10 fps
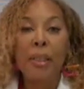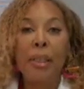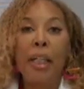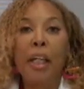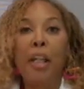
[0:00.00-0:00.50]

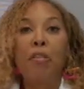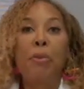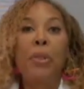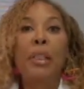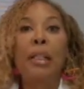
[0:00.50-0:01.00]
They can't
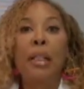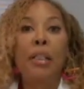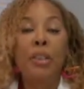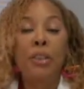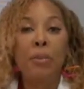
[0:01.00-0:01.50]
afford the
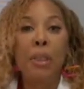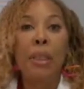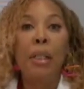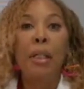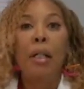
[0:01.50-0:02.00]
luxury
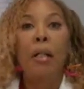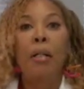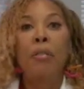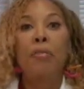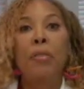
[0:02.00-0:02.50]

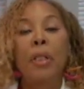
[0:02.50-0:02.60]
of